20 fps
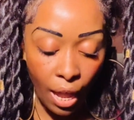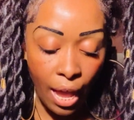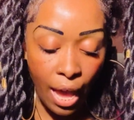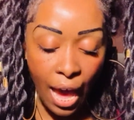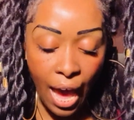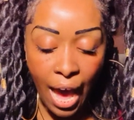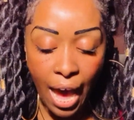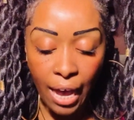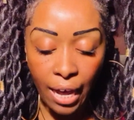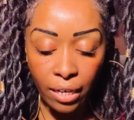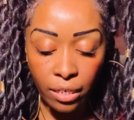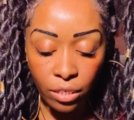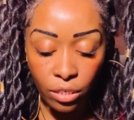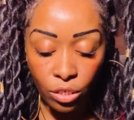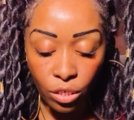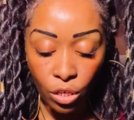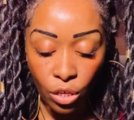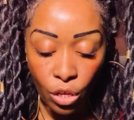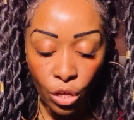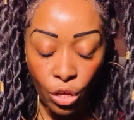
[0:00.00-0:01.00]

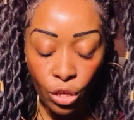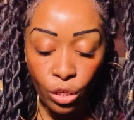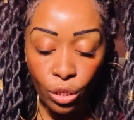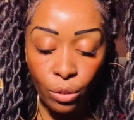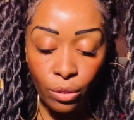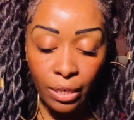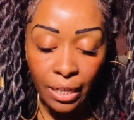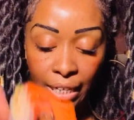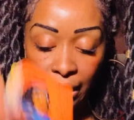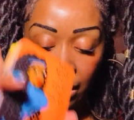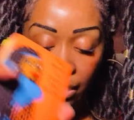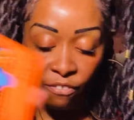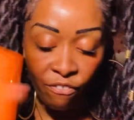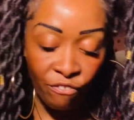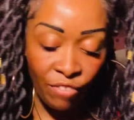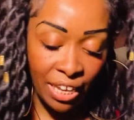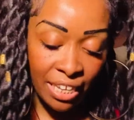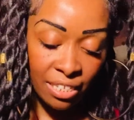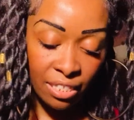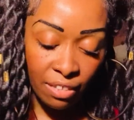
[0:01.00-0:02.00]
And you need to
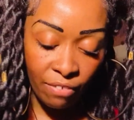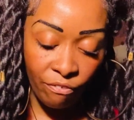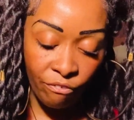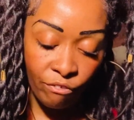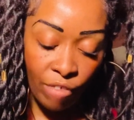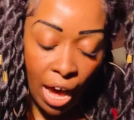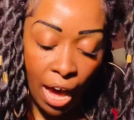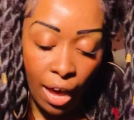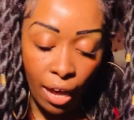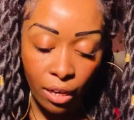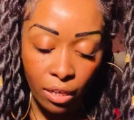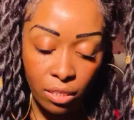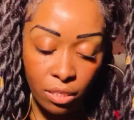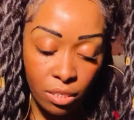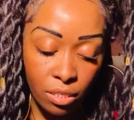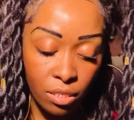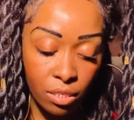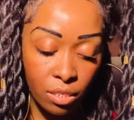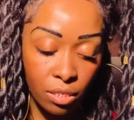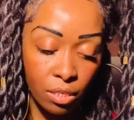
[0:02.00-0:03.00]
face the
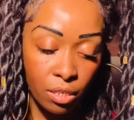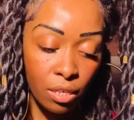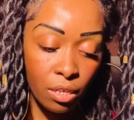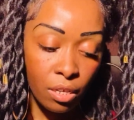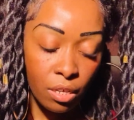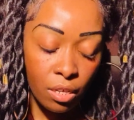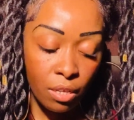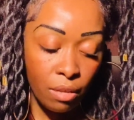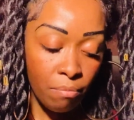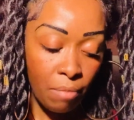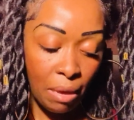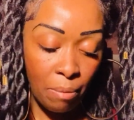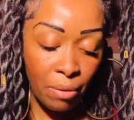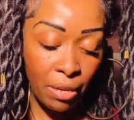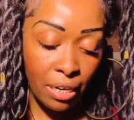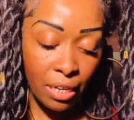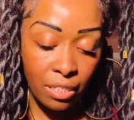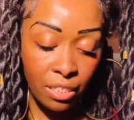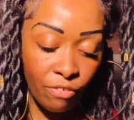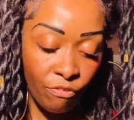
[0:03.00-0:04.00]
facts. Maybe you
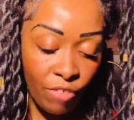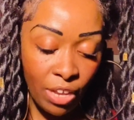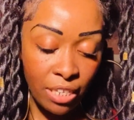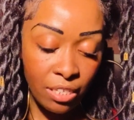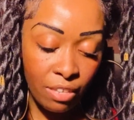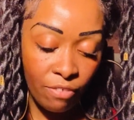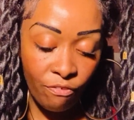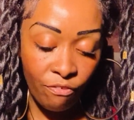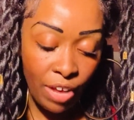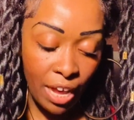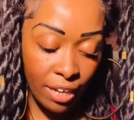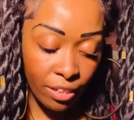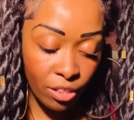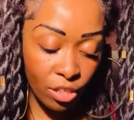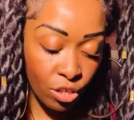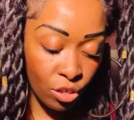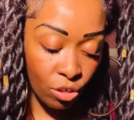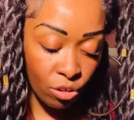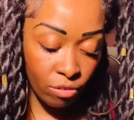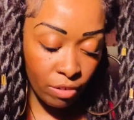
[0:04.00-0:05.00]
need to face the fact
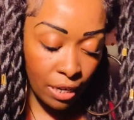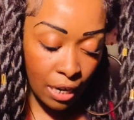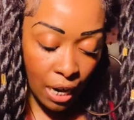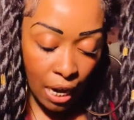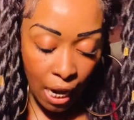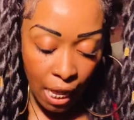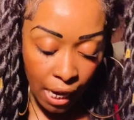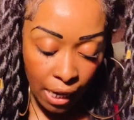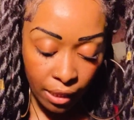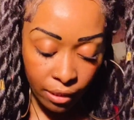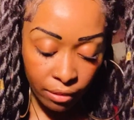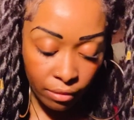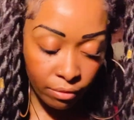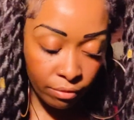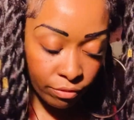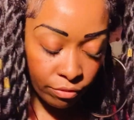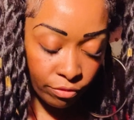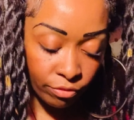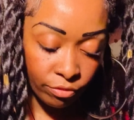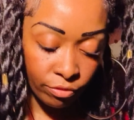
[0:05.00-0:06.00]
that you're in love.
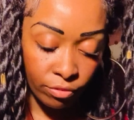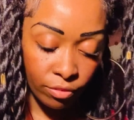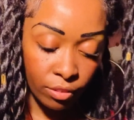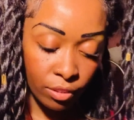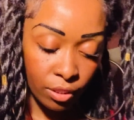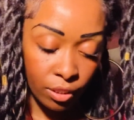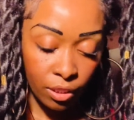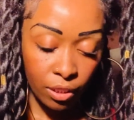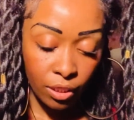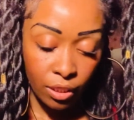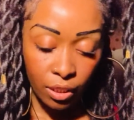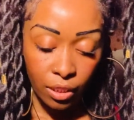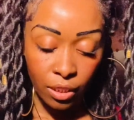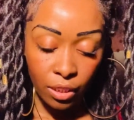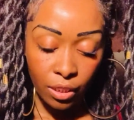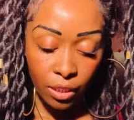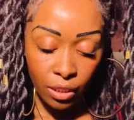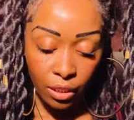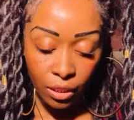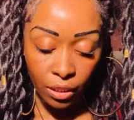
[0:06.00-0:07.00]

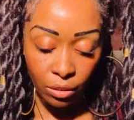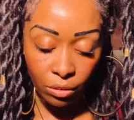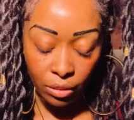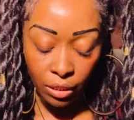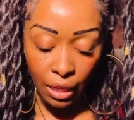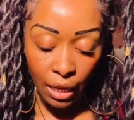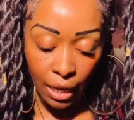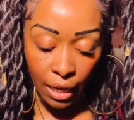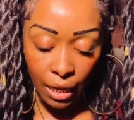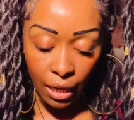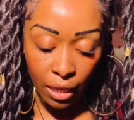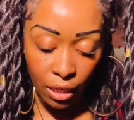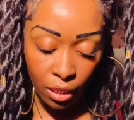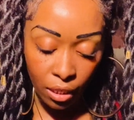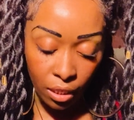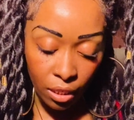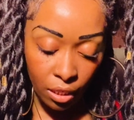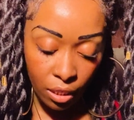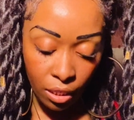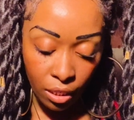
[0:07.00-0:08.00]
Okay.
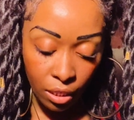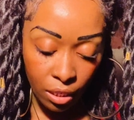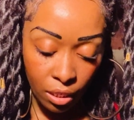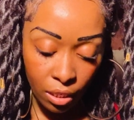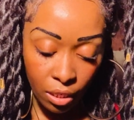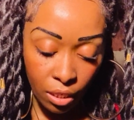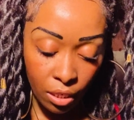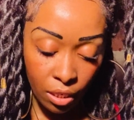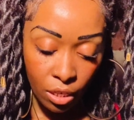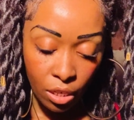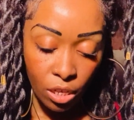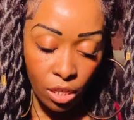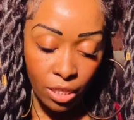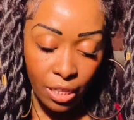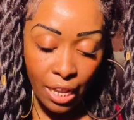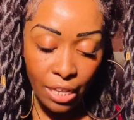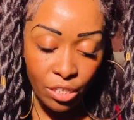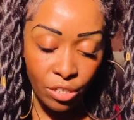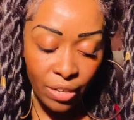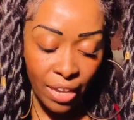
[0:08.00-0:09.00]

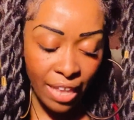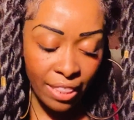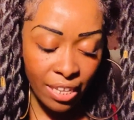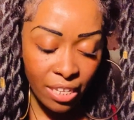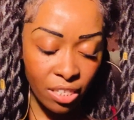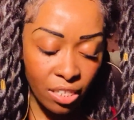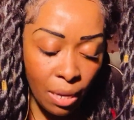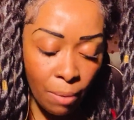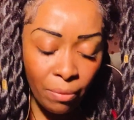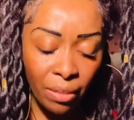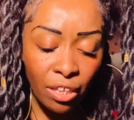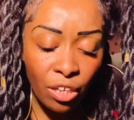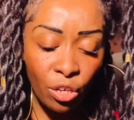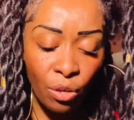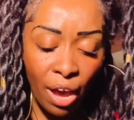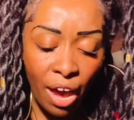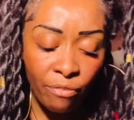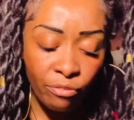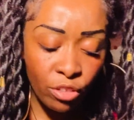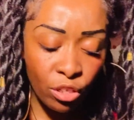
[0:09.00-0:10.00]
Yeah, so yeah, there's something that you
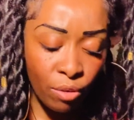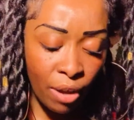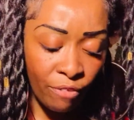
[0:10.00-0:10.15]
have to do.